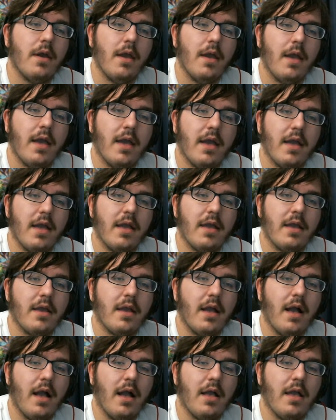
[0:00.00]

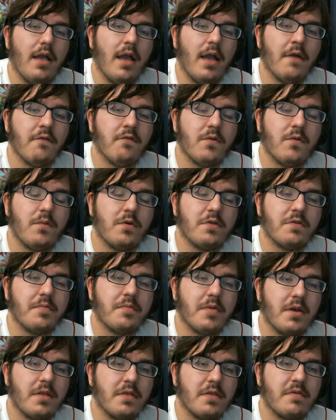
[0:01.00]
hey, everyone's
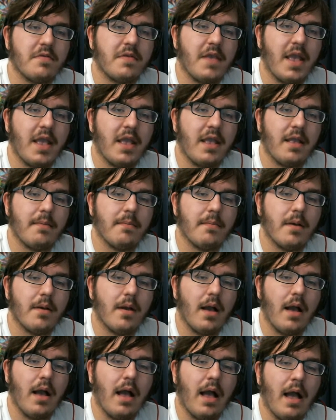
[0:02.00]
playing this game,
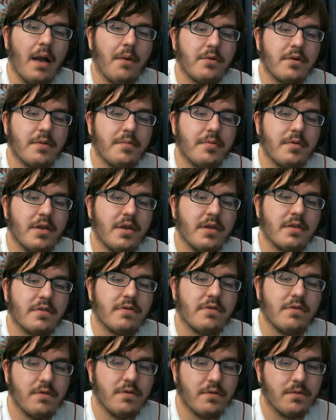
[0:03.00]
I want to play it
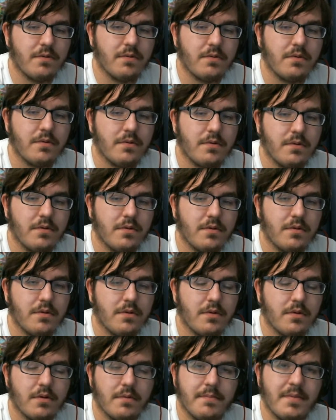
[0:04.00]
too.
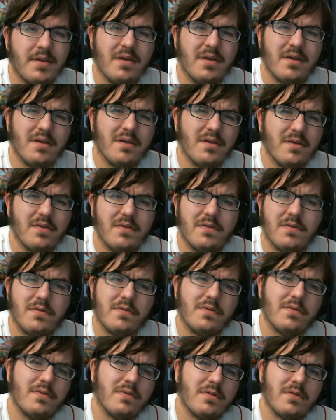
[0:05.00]

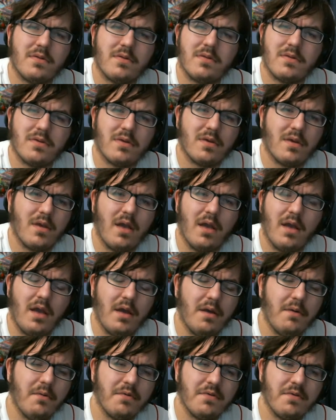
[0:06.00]
Because
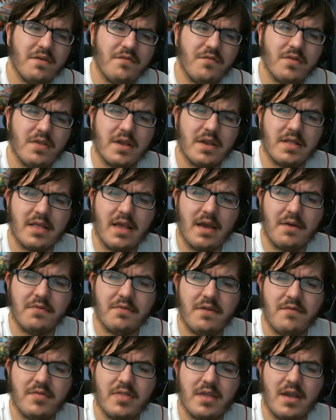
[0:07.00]
I was never like that. I was
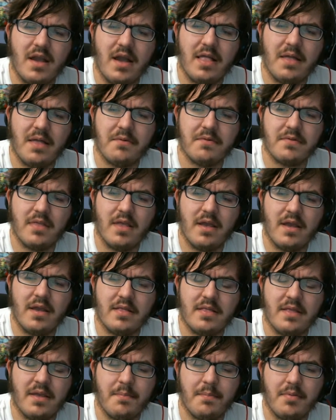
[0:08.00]
never the guy
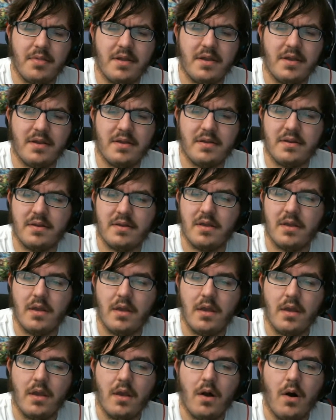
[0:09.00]
that played
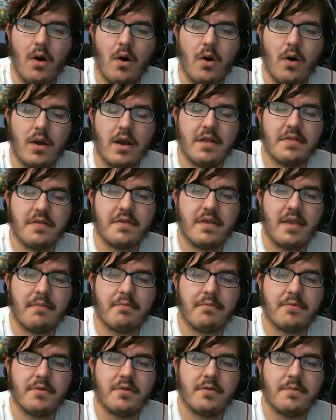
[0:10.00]
all kinds of
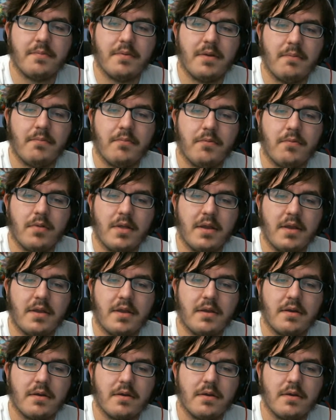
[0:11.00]
games with other people. Like,
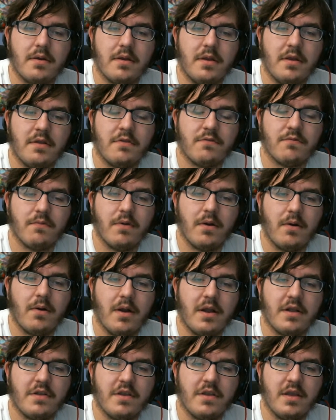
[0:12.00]
it's rare
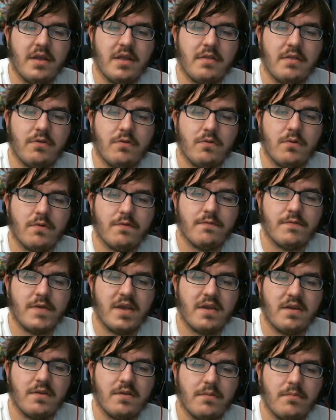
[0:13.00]
I get into a
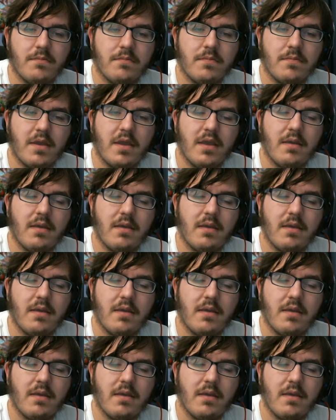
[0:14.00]
fandom